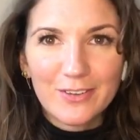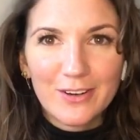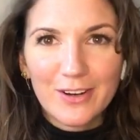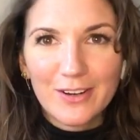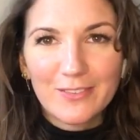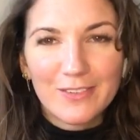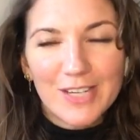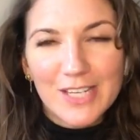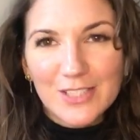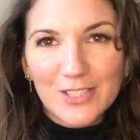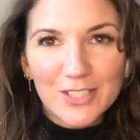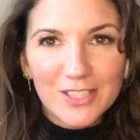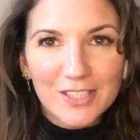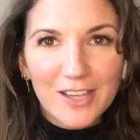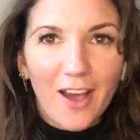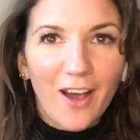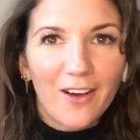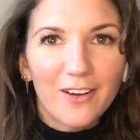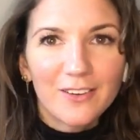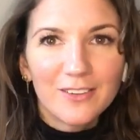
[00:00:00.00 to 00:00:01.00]
a, religious
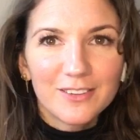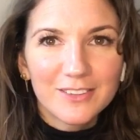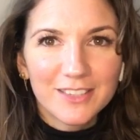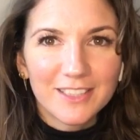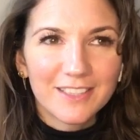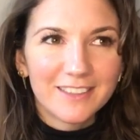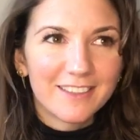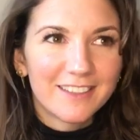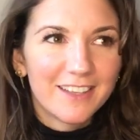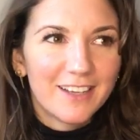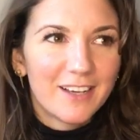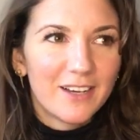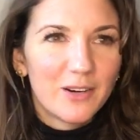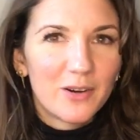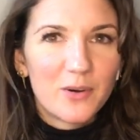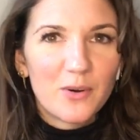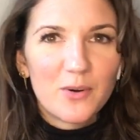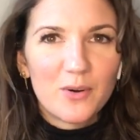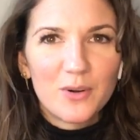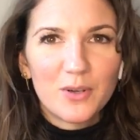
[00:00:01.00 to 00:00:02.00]
cult and
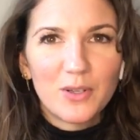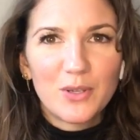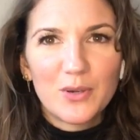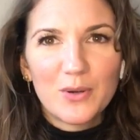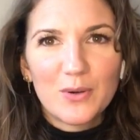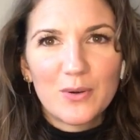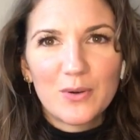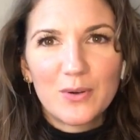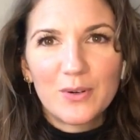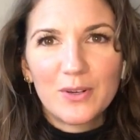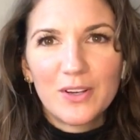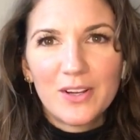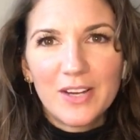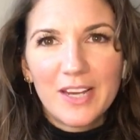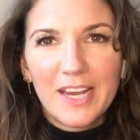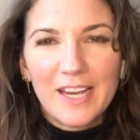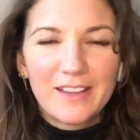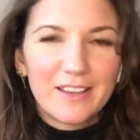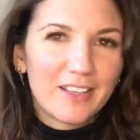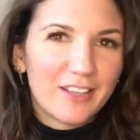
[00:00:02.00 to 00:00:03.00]
or you're
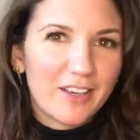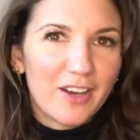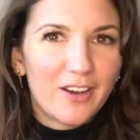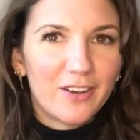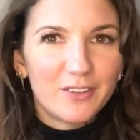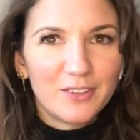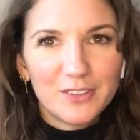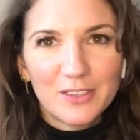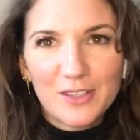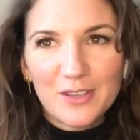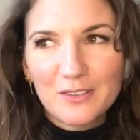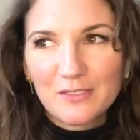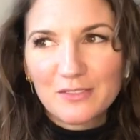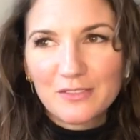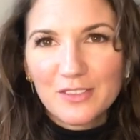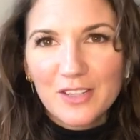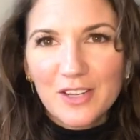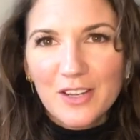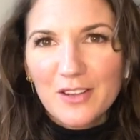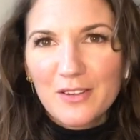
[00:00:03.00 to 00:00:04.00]
in the cult of
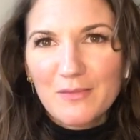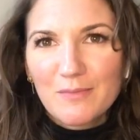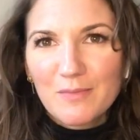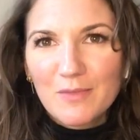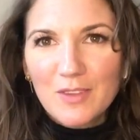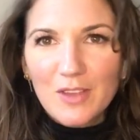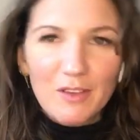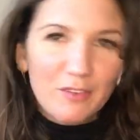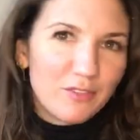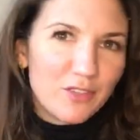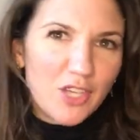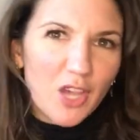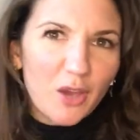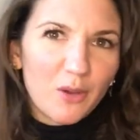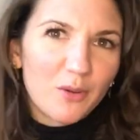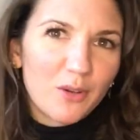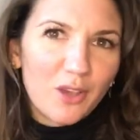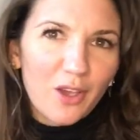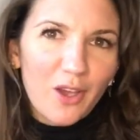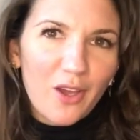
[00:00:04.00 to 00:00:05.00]
of
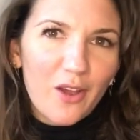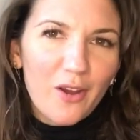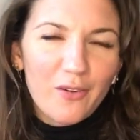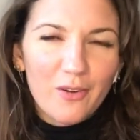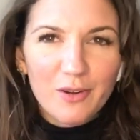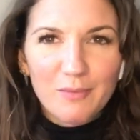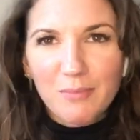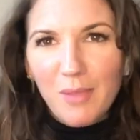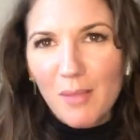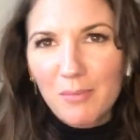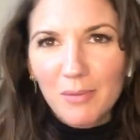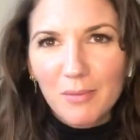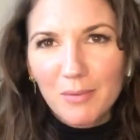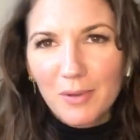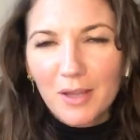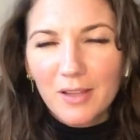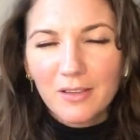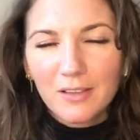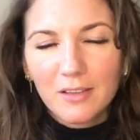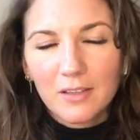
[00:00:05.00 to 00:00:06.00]
yoga and blah blah
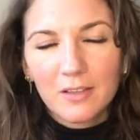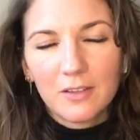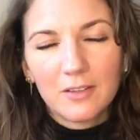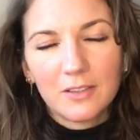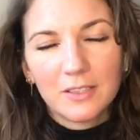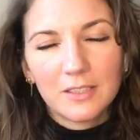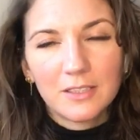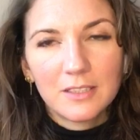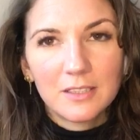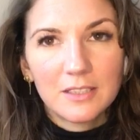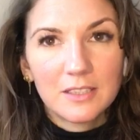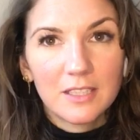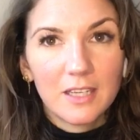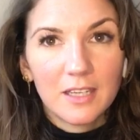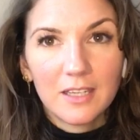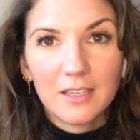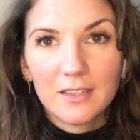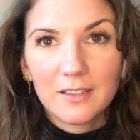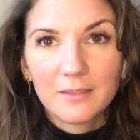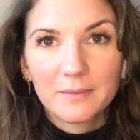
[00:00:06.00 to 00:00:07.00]
blah you know it's just
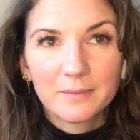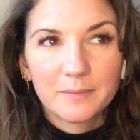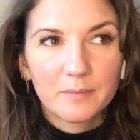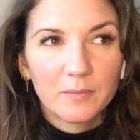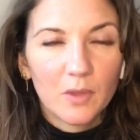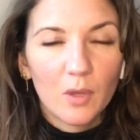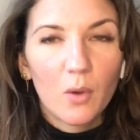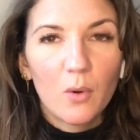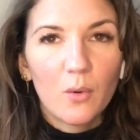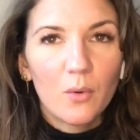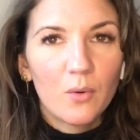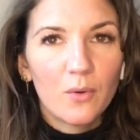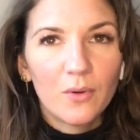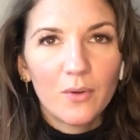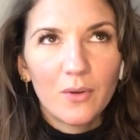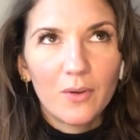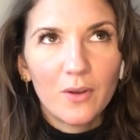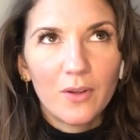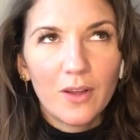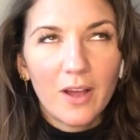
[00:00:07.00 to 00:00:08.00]
like
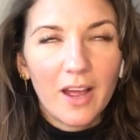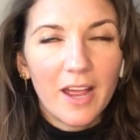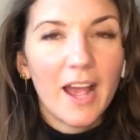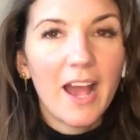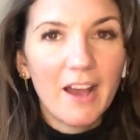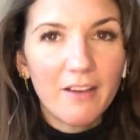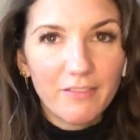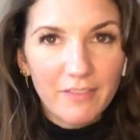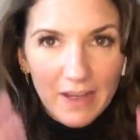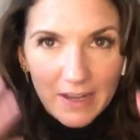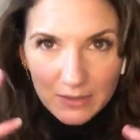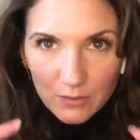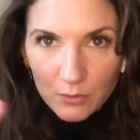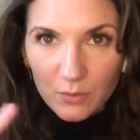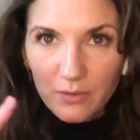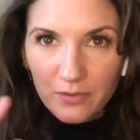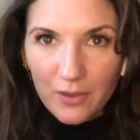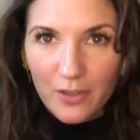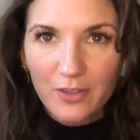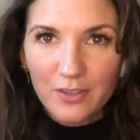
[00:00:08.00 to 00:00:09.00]
i have had all
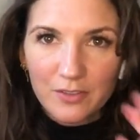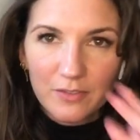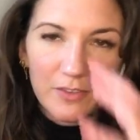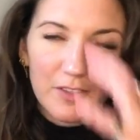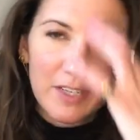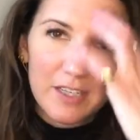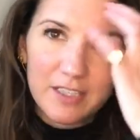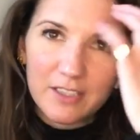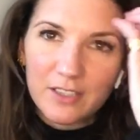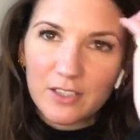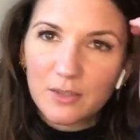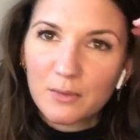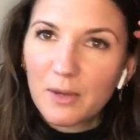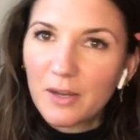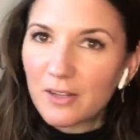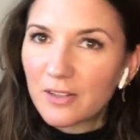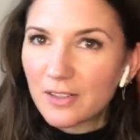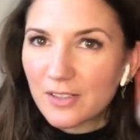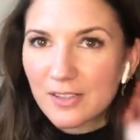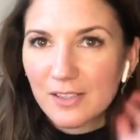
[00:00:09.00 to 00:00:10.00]
of those feelings as well
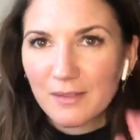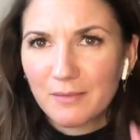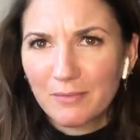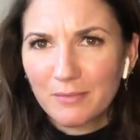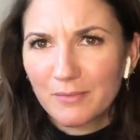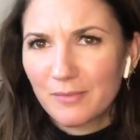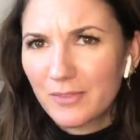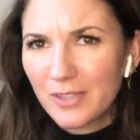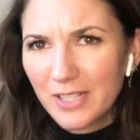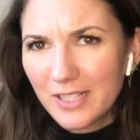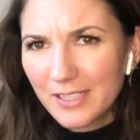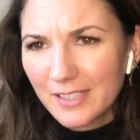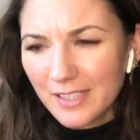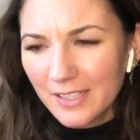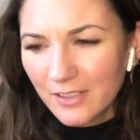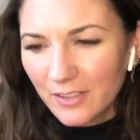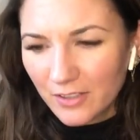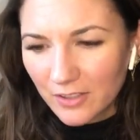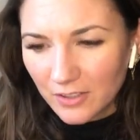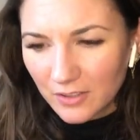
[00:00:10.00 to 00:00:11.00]
because i'm really
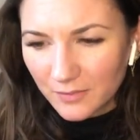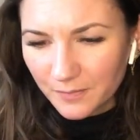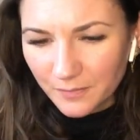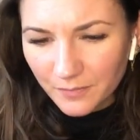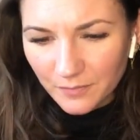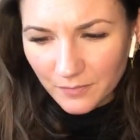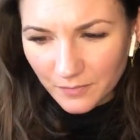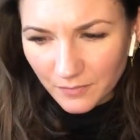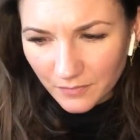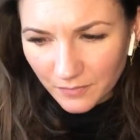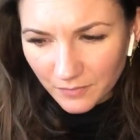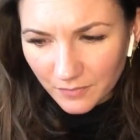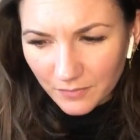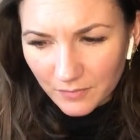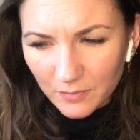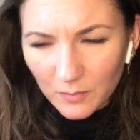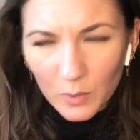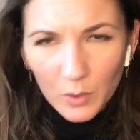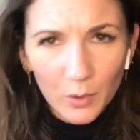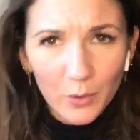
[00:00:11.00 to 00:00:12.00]
cynical
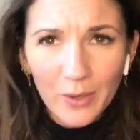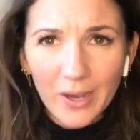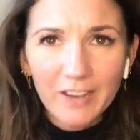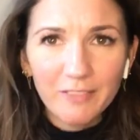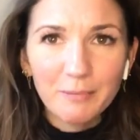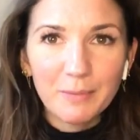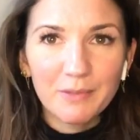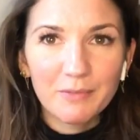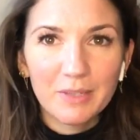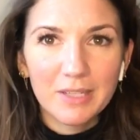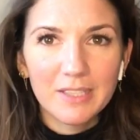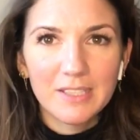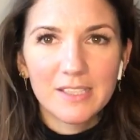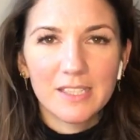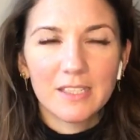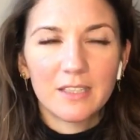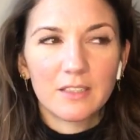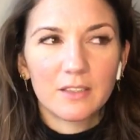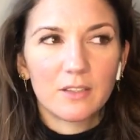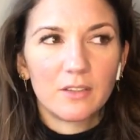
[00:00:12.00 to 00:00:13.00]
or have been really
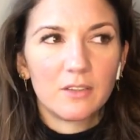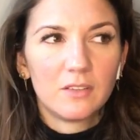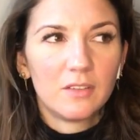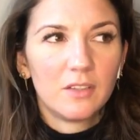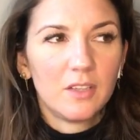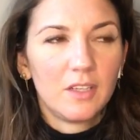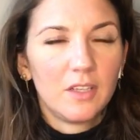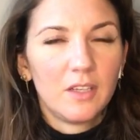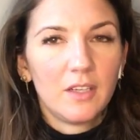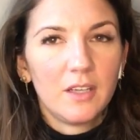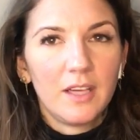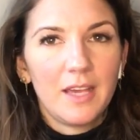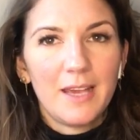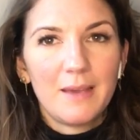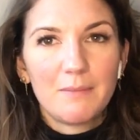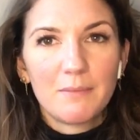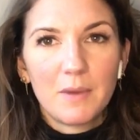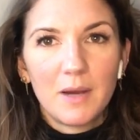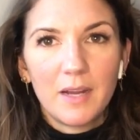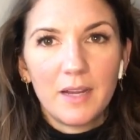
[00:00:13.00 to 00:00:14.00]
cynical
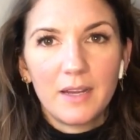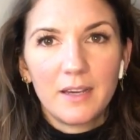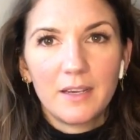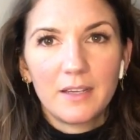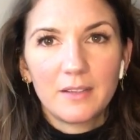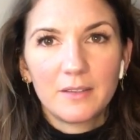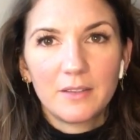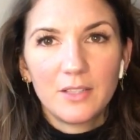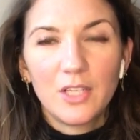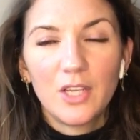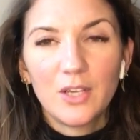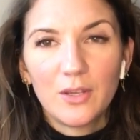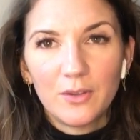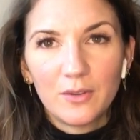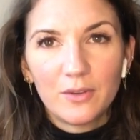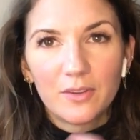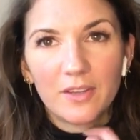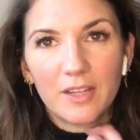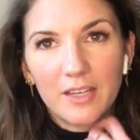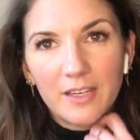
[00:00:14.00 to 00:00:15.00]
in my
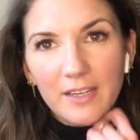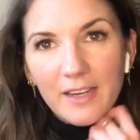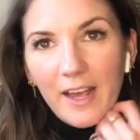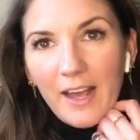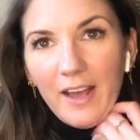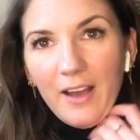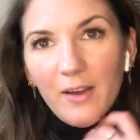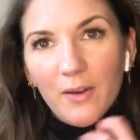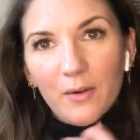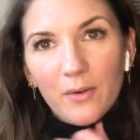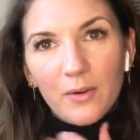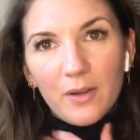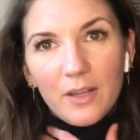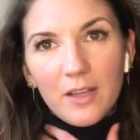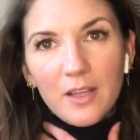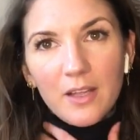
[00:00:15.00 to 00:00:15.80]
youth and now